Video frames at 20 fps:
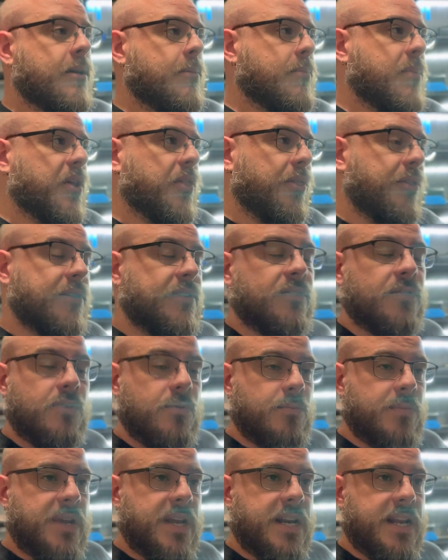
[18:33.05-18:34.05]
monthly
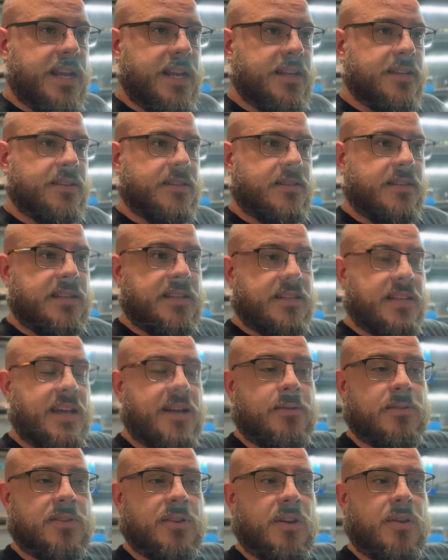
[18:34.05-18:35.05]
Zoom meetings,
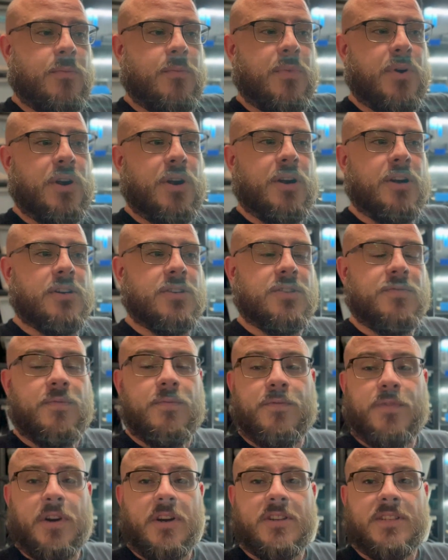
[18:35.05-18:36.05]
discounts on merch,
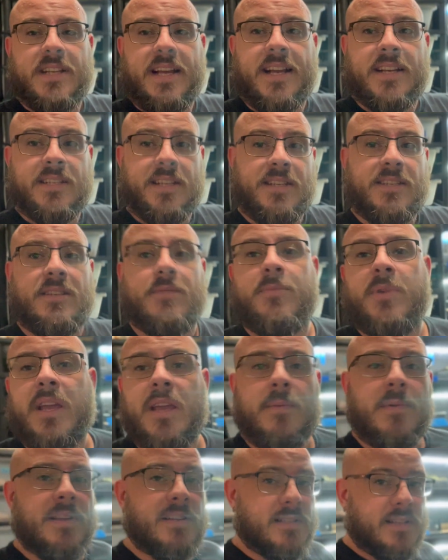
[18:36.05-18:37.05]
first access to
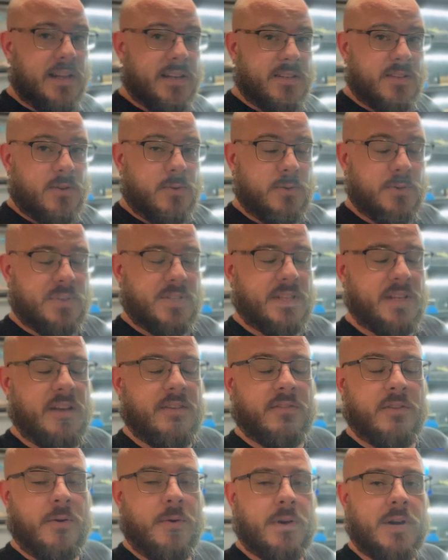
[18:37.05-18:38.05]
babies, lots of cool
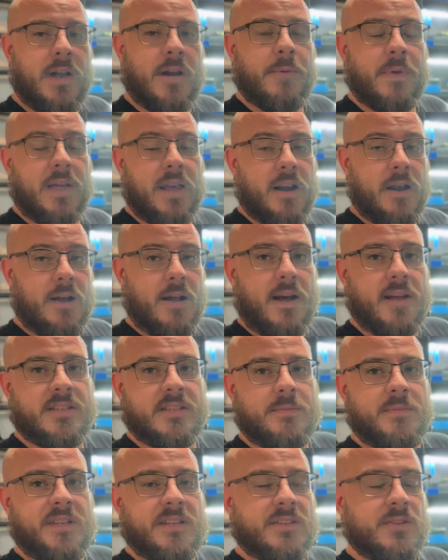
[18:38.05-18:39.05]
stuff going on. We got an
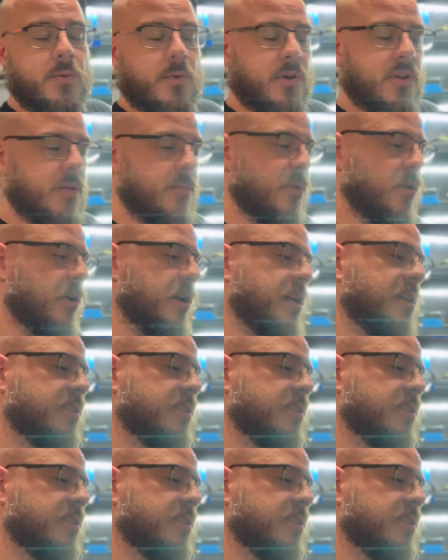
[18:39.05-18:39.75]
awesome Discord community.